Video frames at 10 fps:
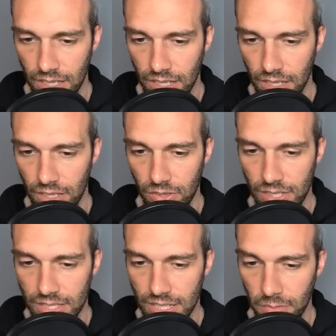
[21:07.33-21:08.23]
You
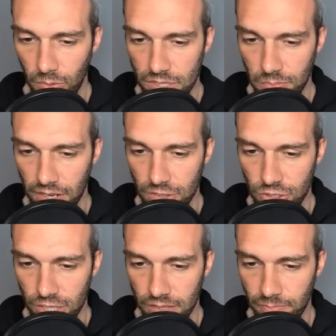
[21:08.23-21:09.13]
need to come out with some
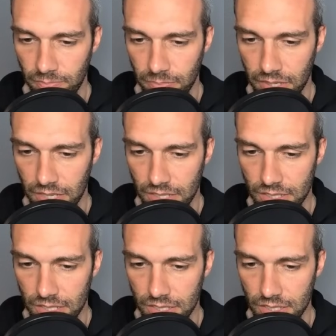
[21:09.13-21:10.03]
energy because
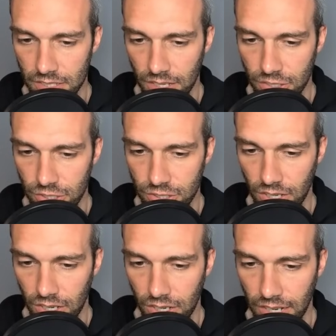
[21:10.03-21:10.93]
these astonishes
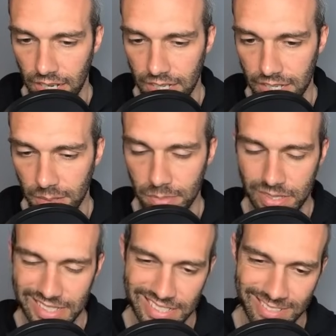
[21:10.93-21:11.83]
are adding up.
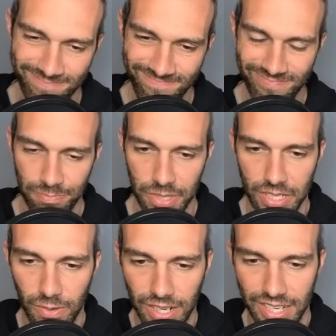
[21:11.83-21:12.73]
But
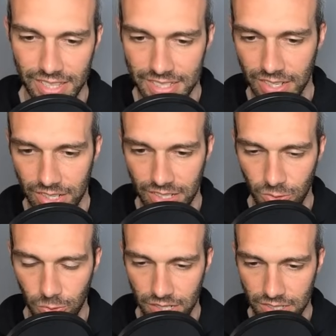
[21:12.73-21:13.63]
you'll want to get this out of here
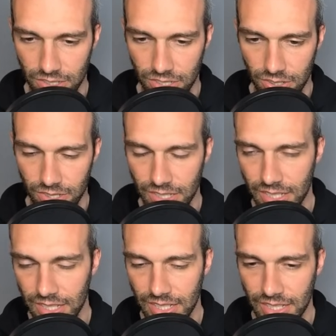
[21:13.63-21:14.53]
quicker too.
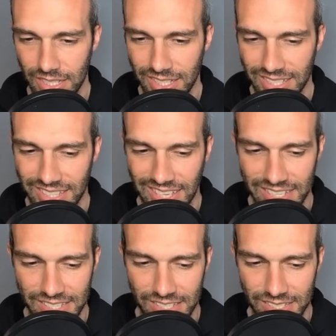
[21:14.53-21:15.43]
Yeah, it
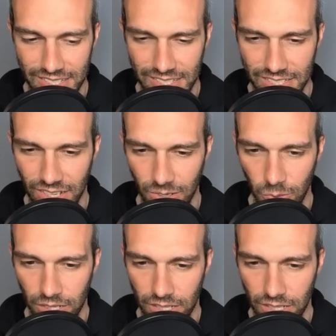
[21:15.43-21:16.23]
says this is awkward.